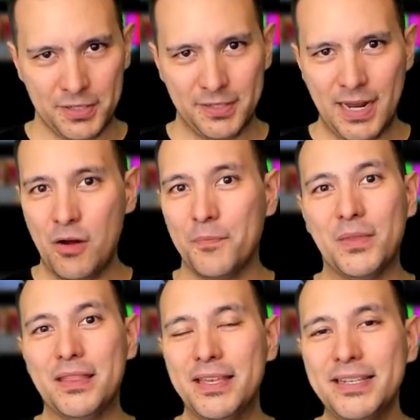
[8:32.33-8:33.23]
Now,
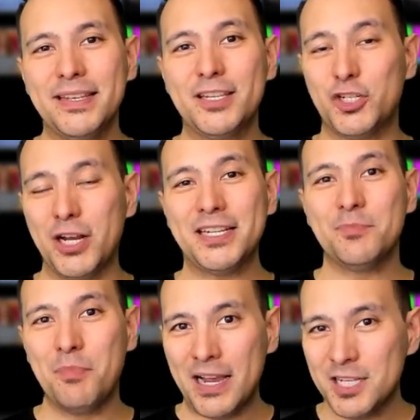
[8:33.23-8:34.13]
this is
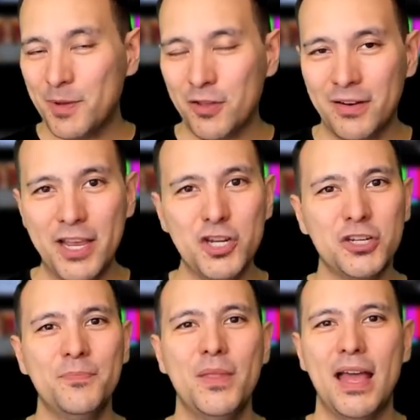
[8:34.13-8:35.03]
just my
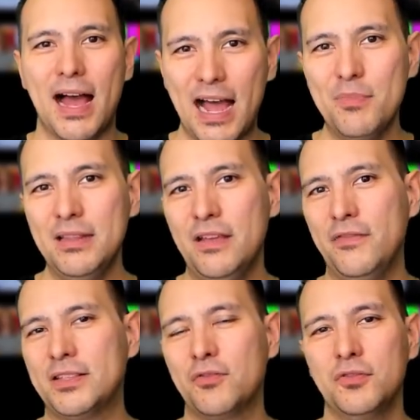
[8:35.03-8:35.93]
speculation. I
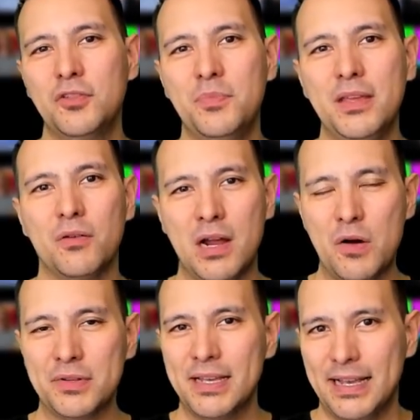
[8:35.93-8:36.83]
believe it's going to be
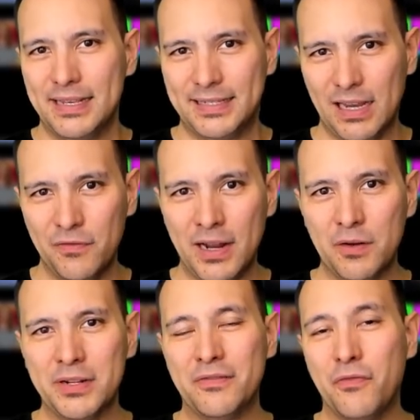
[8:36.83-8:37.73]
around
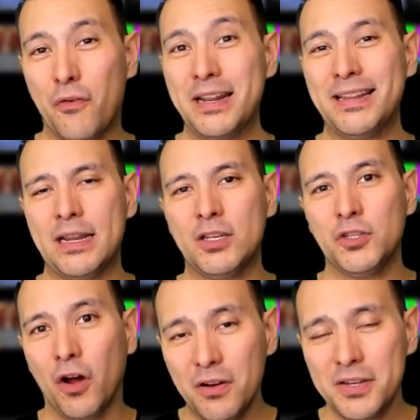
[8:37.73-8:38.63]

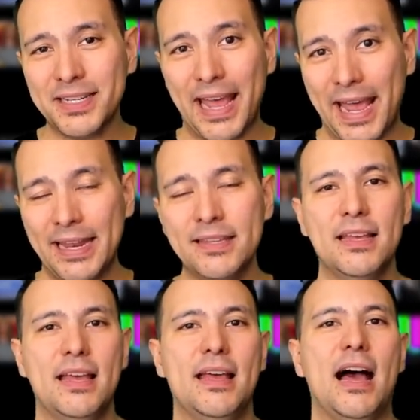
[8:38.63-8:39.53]
$749 and
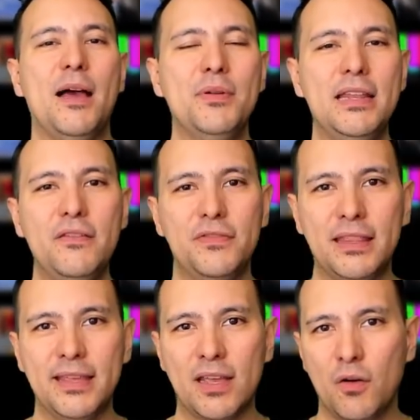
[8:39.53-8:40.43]
I believe
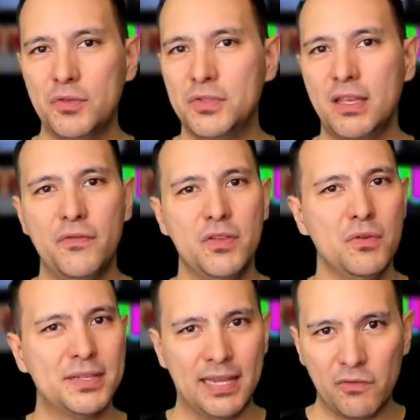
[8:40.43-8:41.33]
that they're going to give
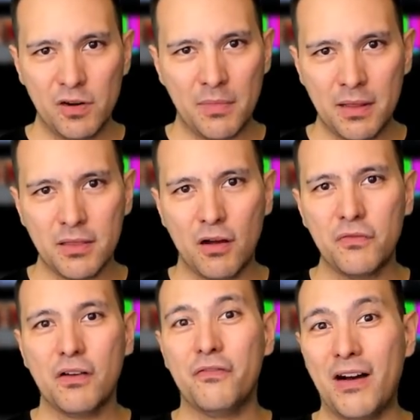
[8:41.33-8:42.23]
you several months
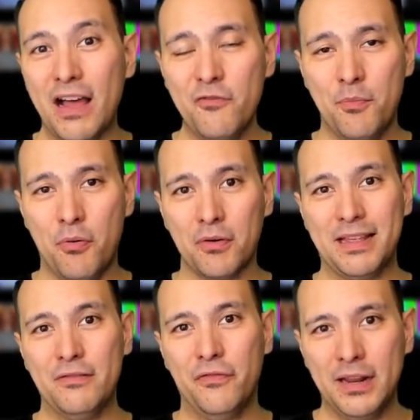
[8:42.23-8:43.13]
of
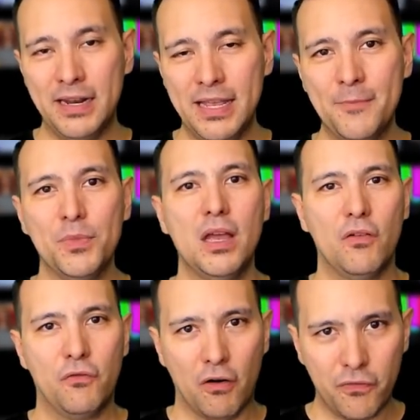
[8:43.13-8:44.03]
Viveport Infinity
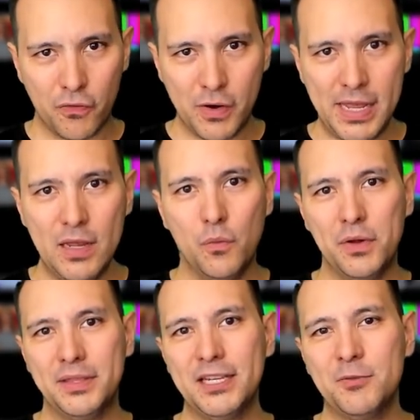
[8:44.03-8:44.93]
for free
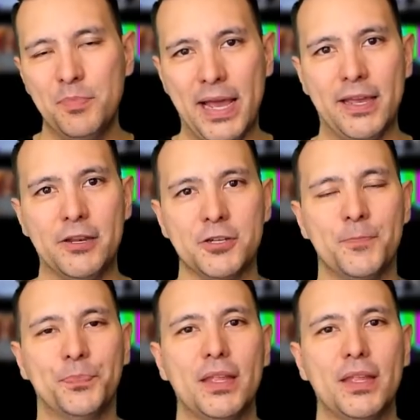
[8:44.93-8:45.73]
with this package.